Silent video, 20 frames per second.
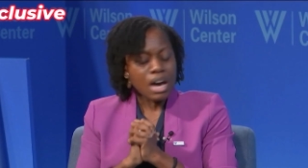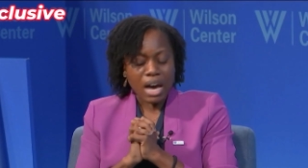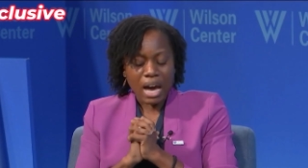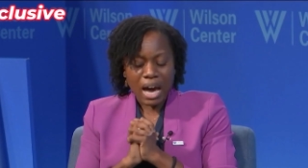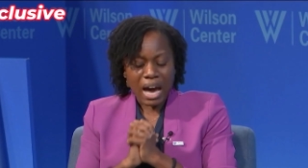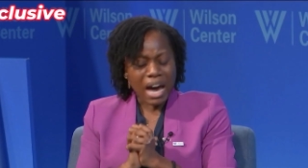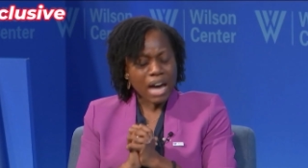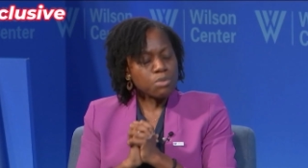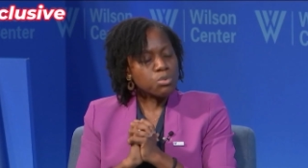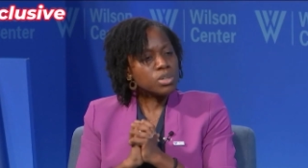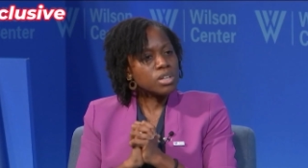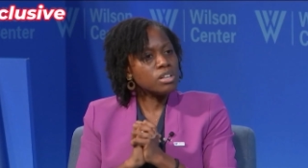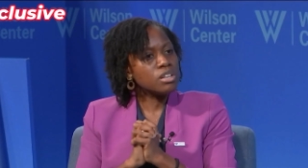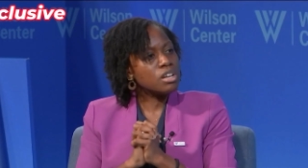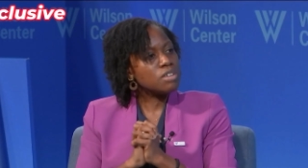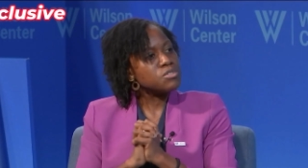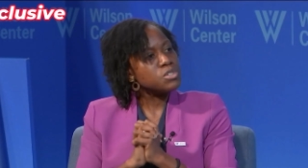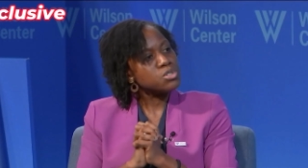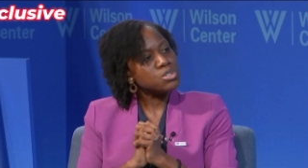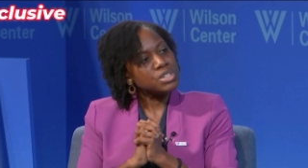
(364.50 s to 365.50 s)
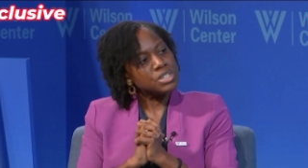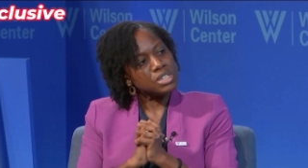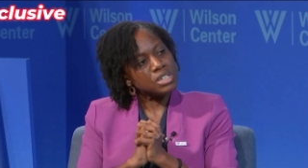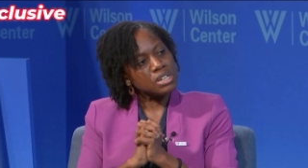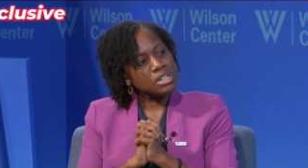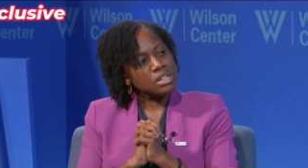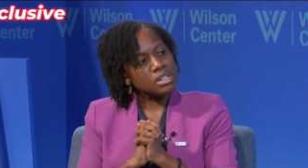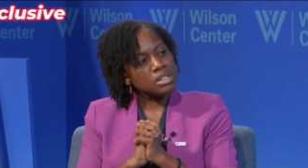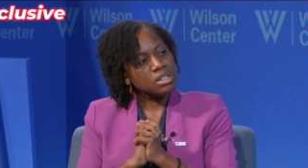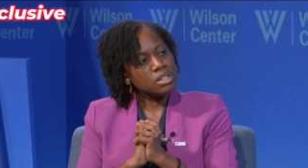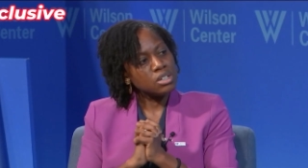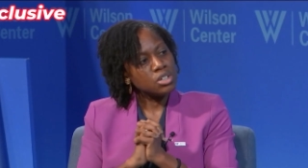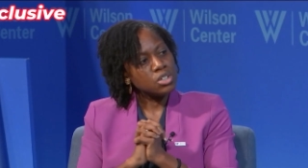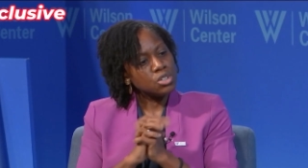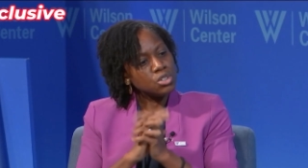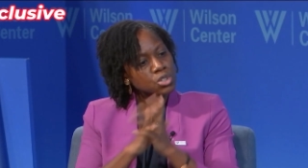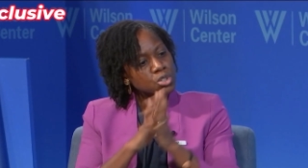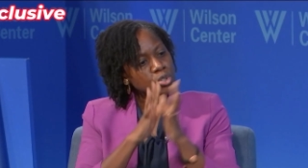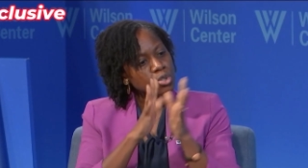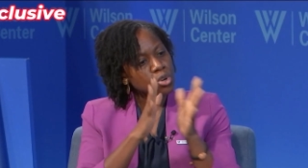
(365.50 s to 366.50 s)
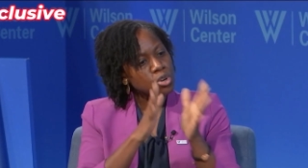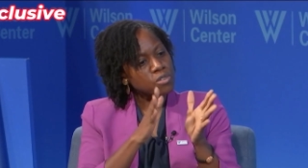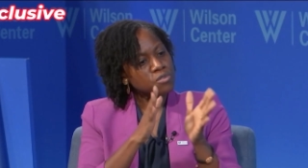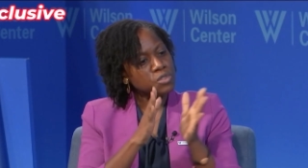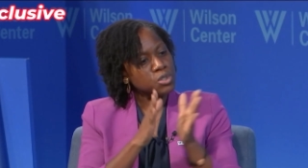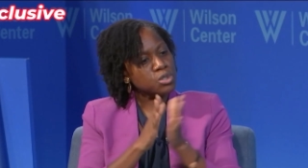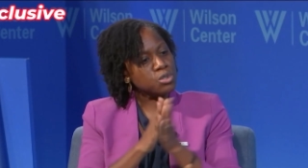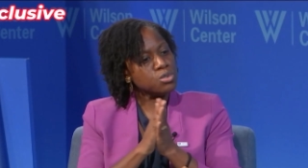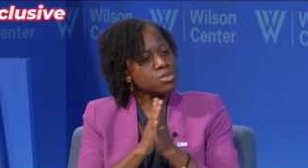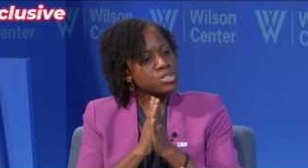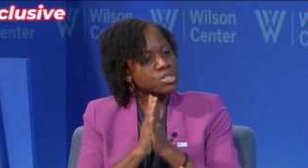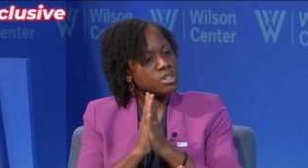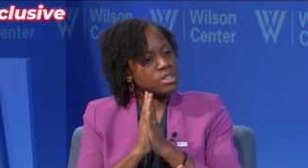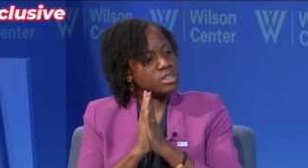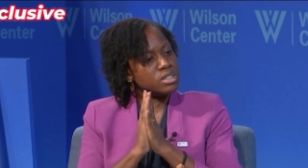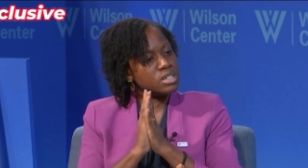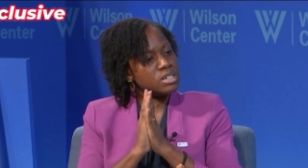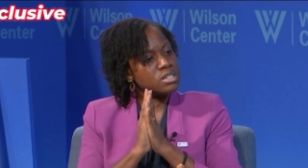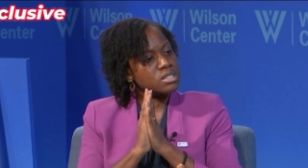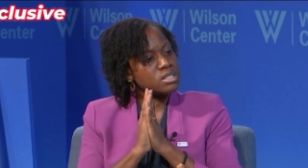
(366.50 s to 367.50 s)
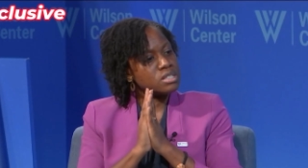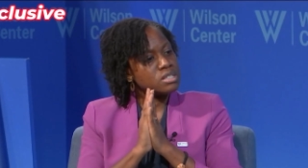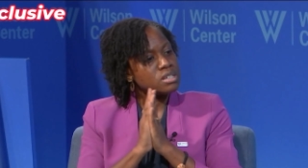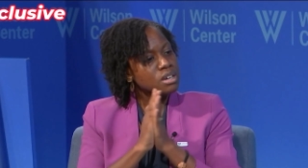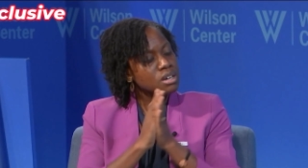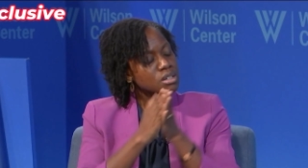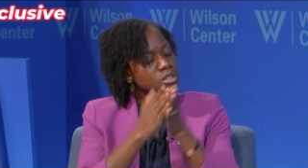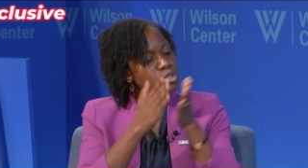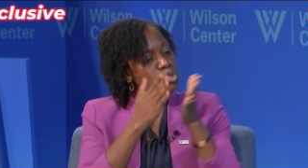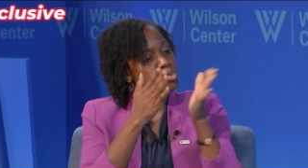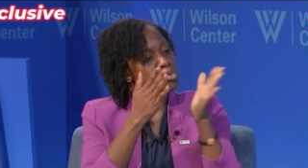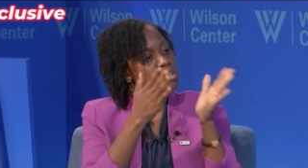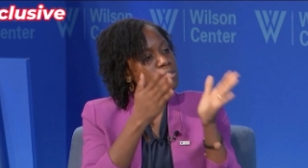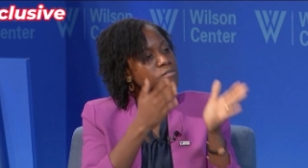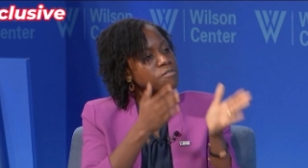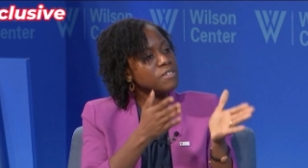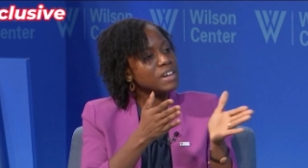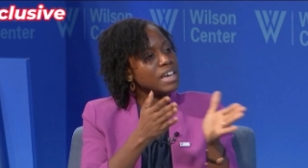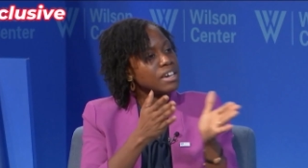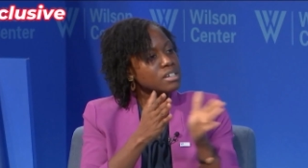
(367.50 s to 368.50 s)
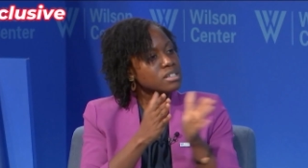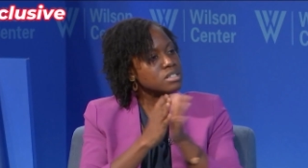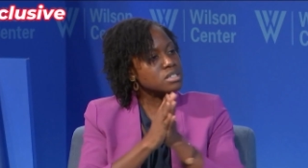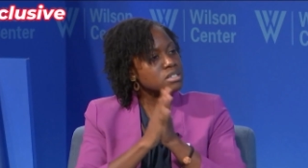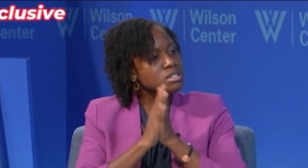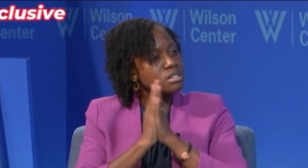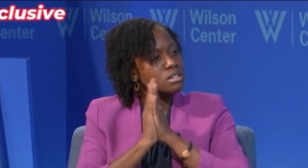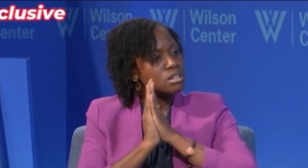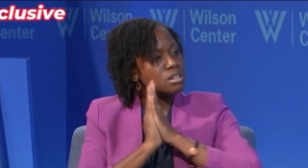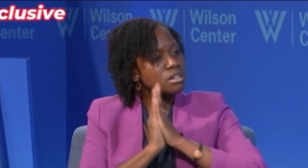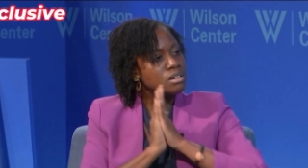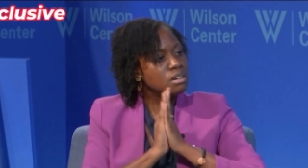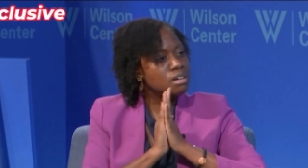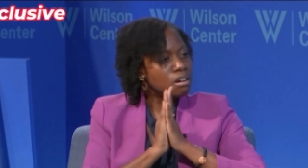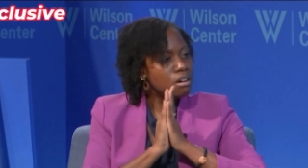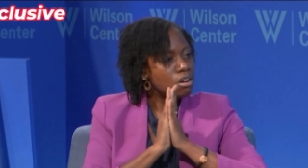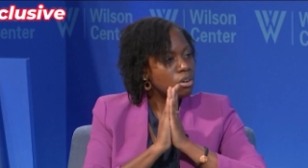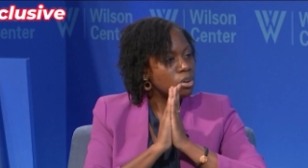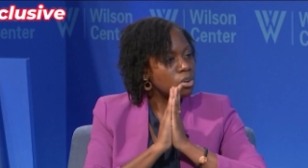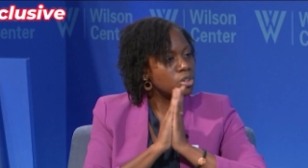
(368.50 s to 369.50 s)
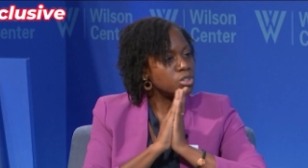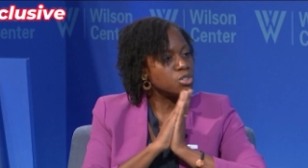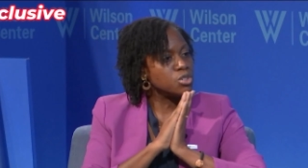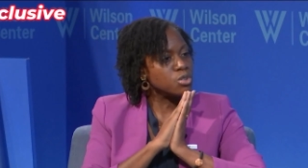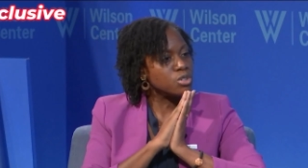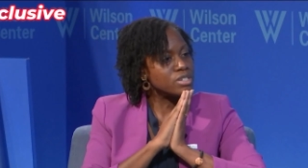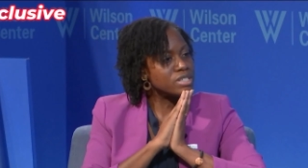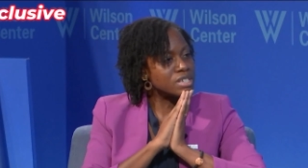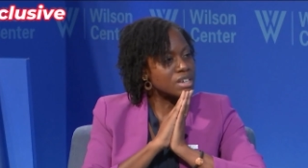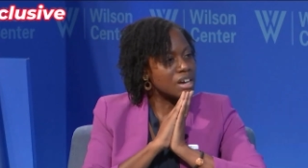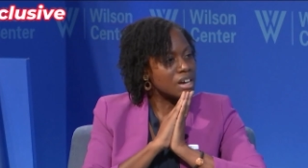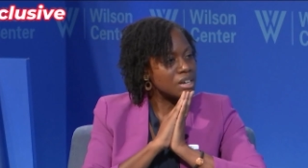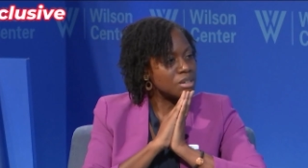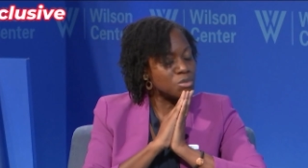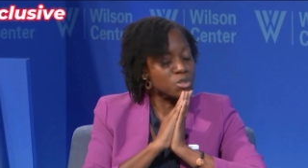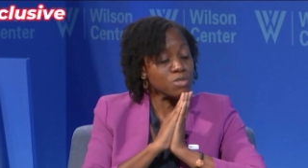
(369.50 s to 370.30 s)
I would love to hear your views on this, to reflect on your time.